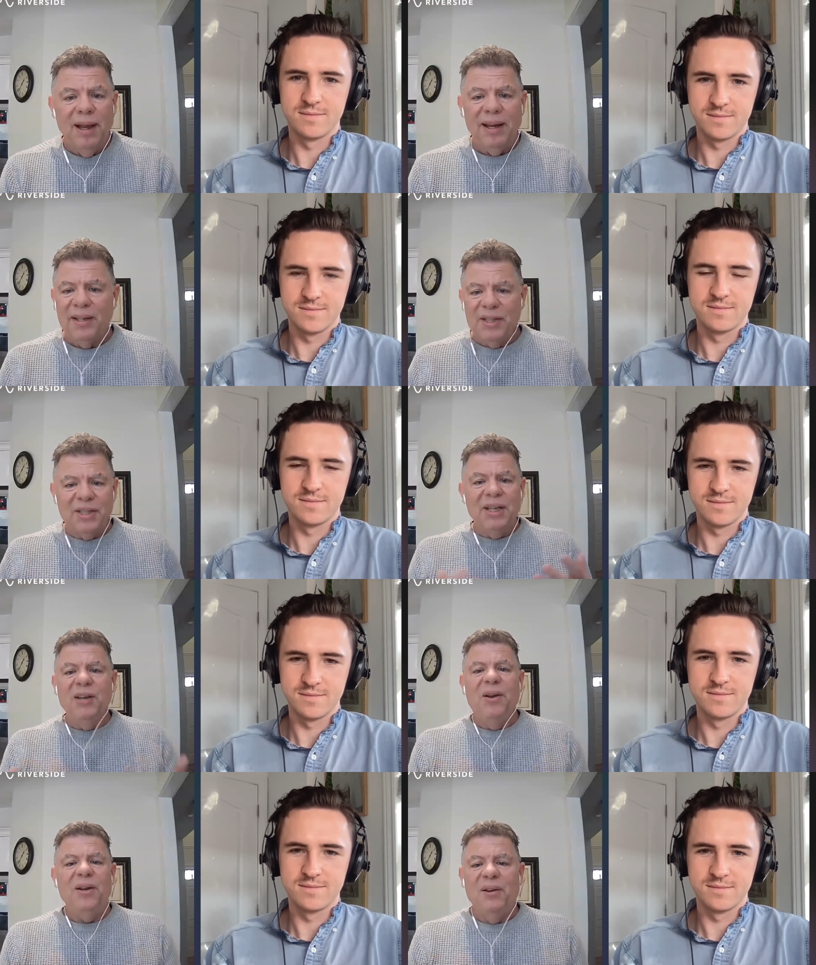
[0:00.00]
Speaker 1: I can see
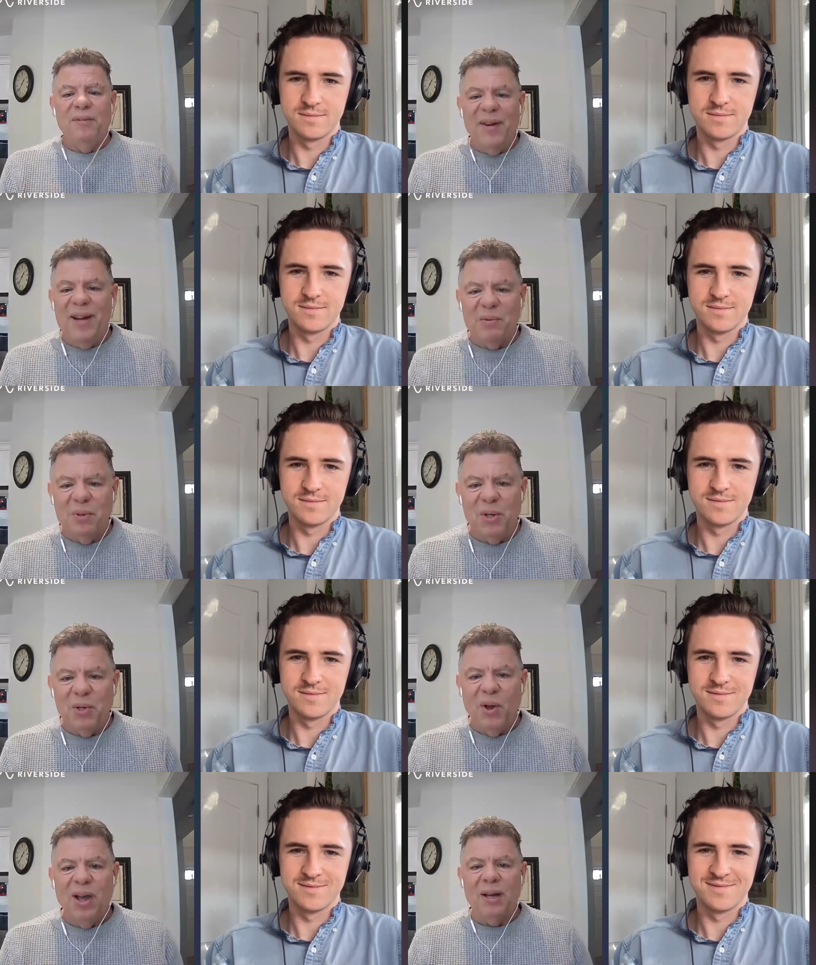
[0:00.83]
it on your face when
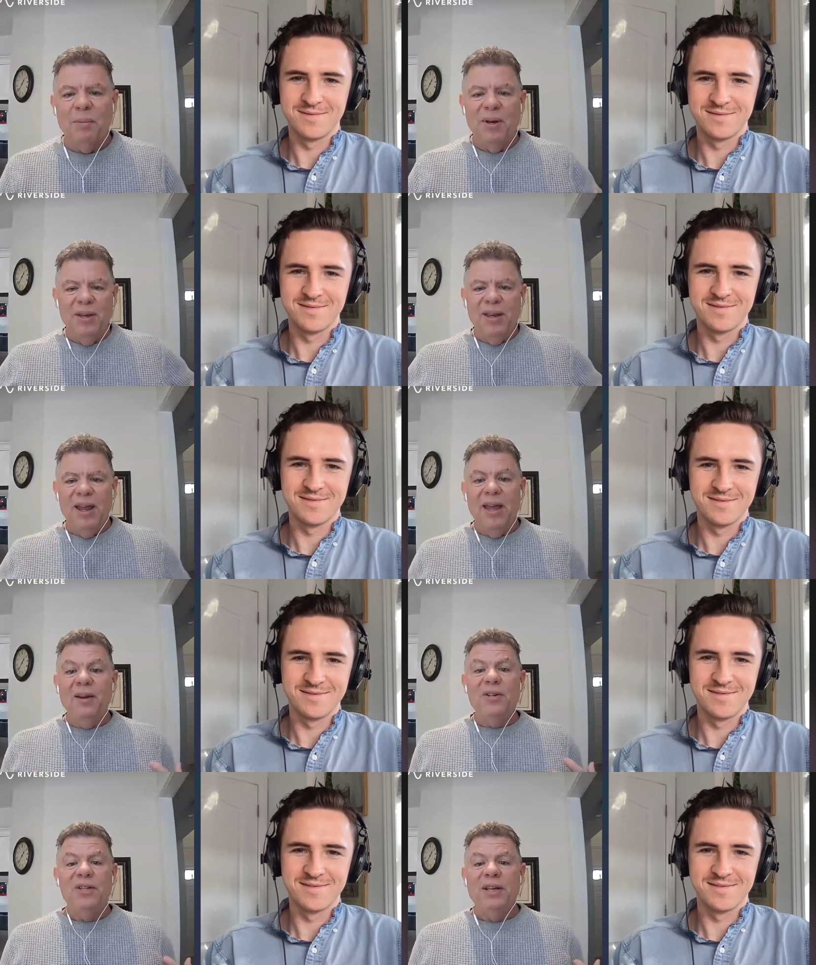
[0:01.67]
you talk about the
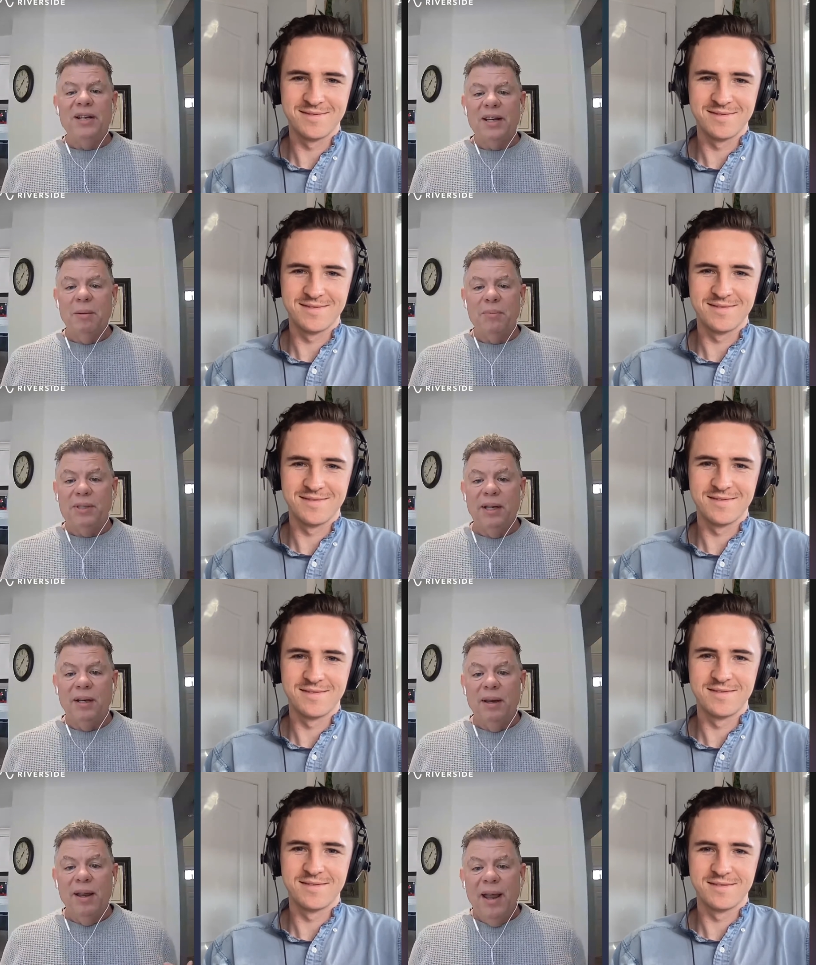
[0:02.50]
energy that comes
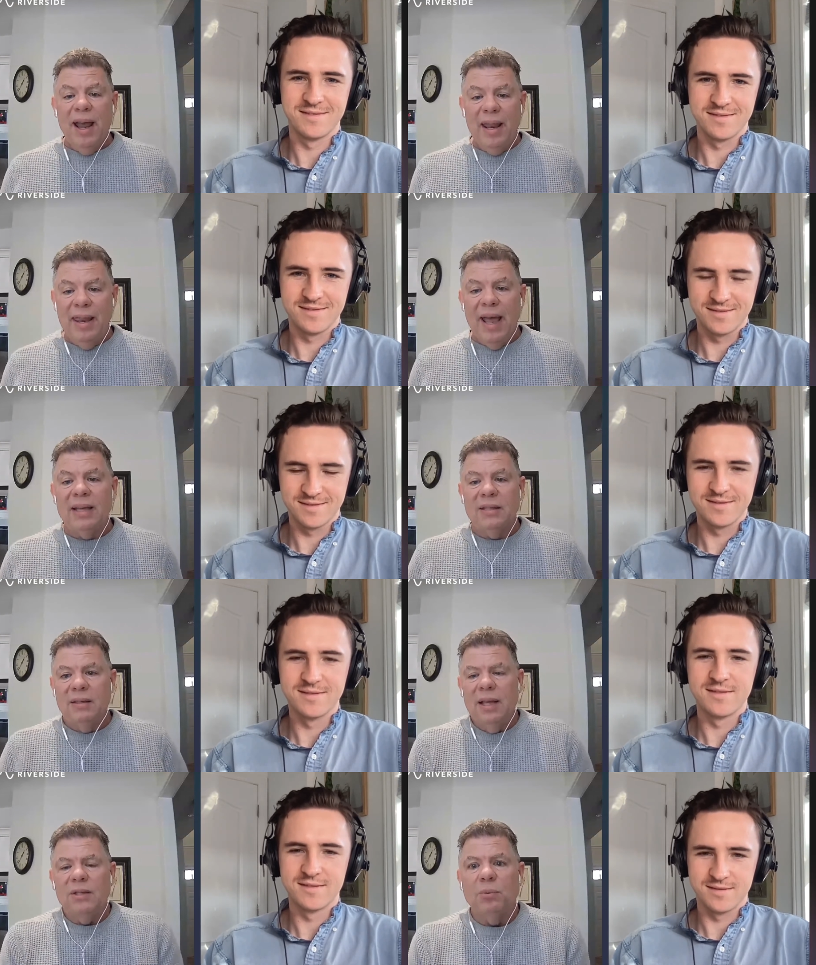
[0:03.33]
in, and that
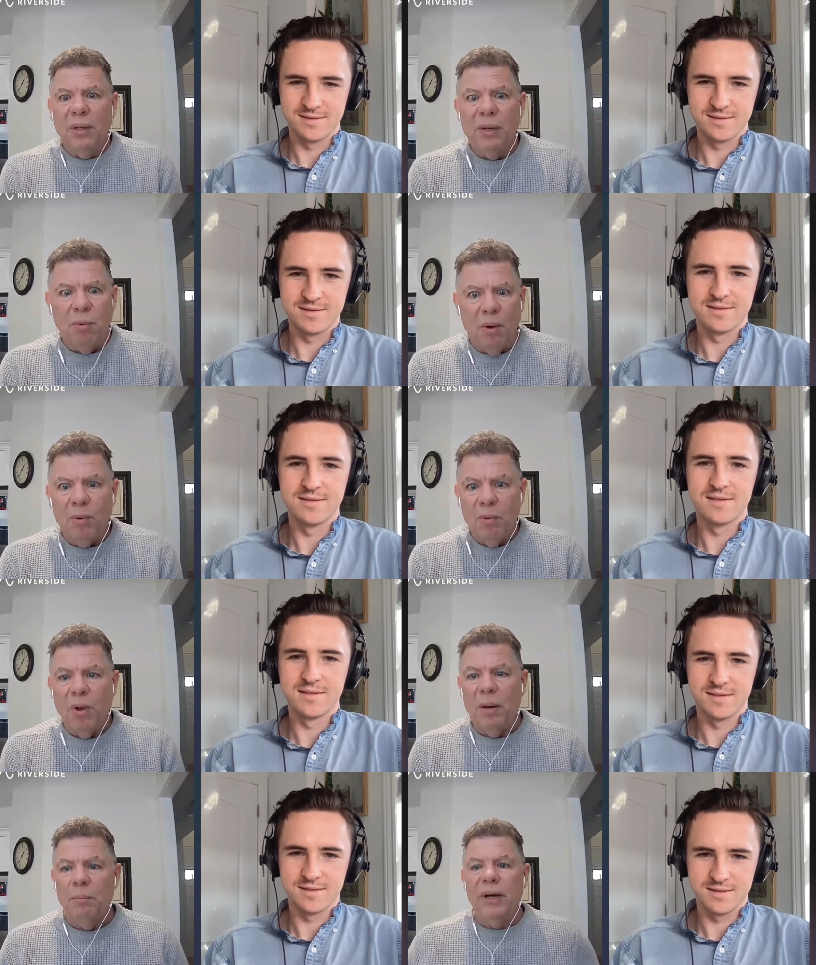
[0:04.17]
that's really what we
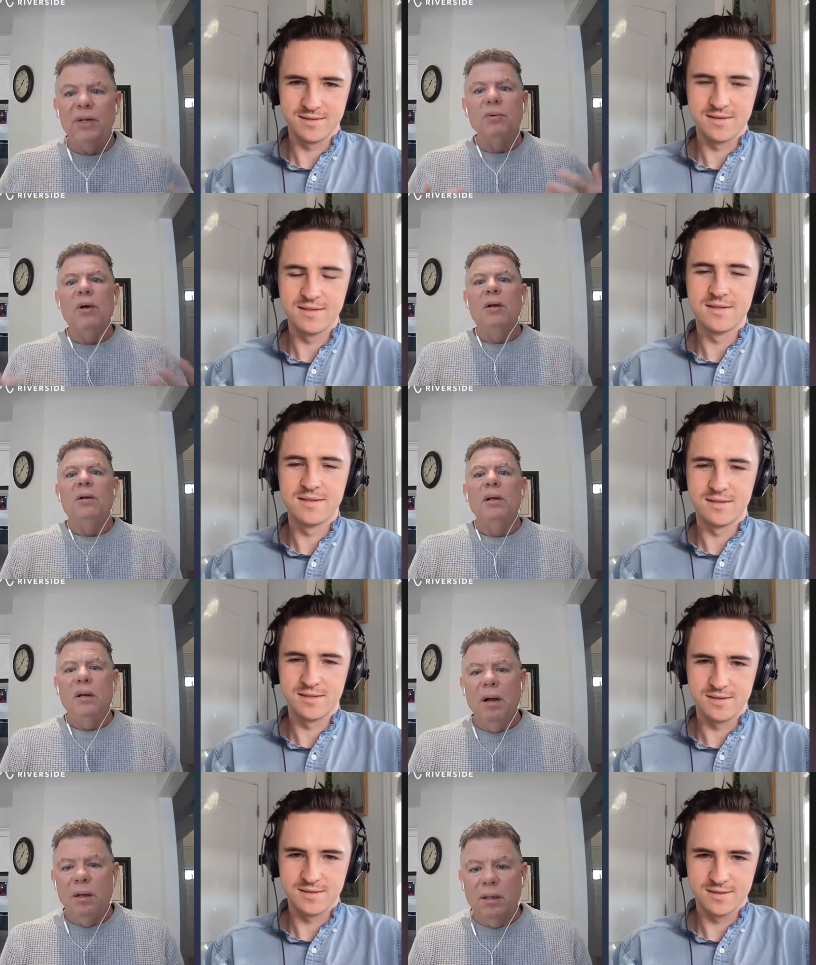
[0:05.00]
want to bring to our
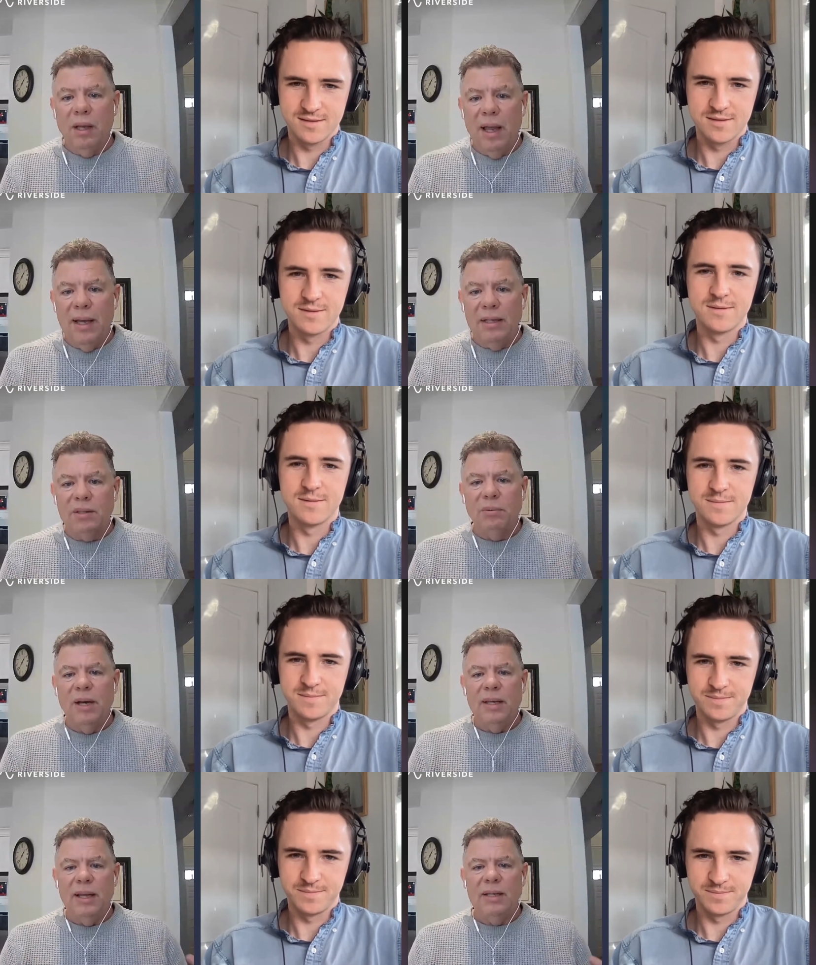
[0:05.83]
our clients,
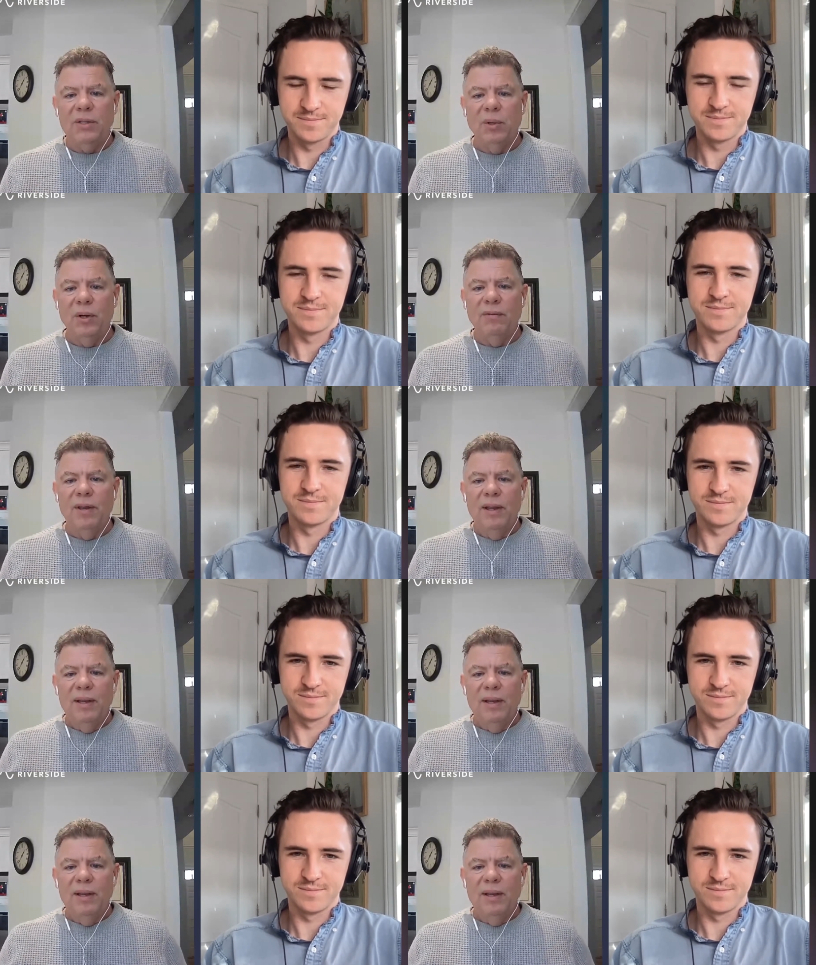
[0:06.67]
right? That sort of